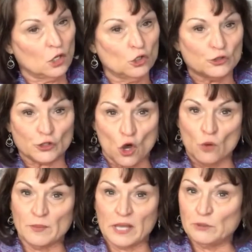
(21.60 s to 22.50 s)
So
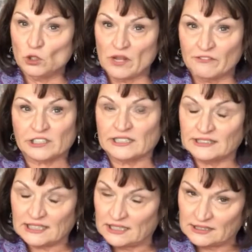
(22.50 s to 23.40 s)
maybe you never
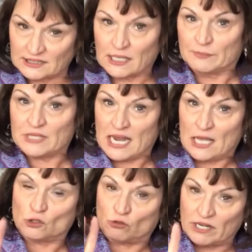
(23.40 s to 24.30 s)
considered some
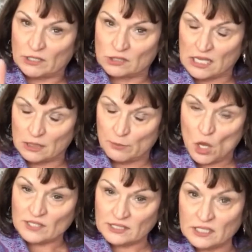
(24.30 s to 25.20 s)
towns right outside of
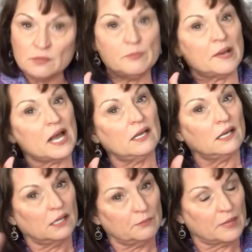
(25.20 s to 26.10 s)
Boston, but
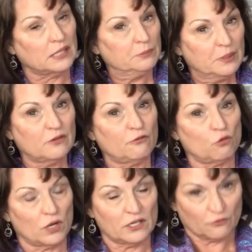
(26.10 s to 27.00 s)
it might be an
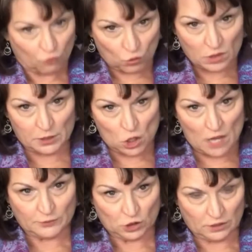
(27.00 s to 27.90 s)
affordable
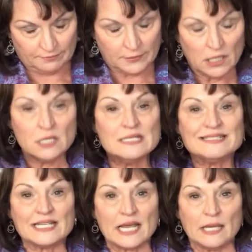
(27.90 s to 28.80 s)
option.
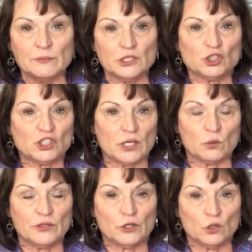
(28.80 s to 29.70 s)
Today, I'm going to share
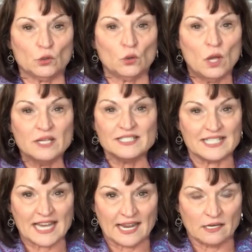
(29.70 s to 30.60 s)
with you
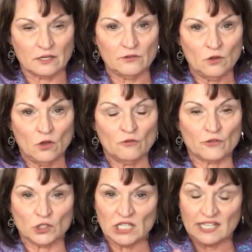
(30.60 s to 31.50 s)
data
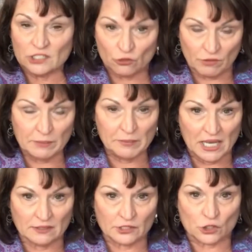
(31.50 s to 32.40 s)
for the last three
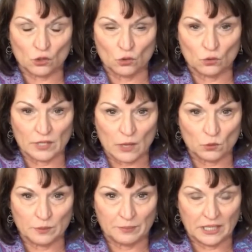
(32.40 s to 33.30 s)
months. So that
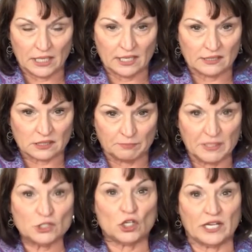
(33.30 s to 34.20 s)
would be, it's
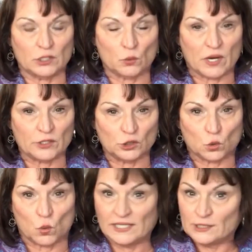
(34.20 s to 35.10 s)
mid-January
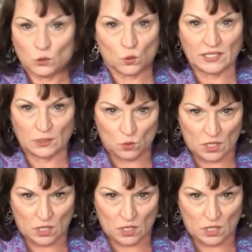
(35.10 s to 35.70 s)
2021.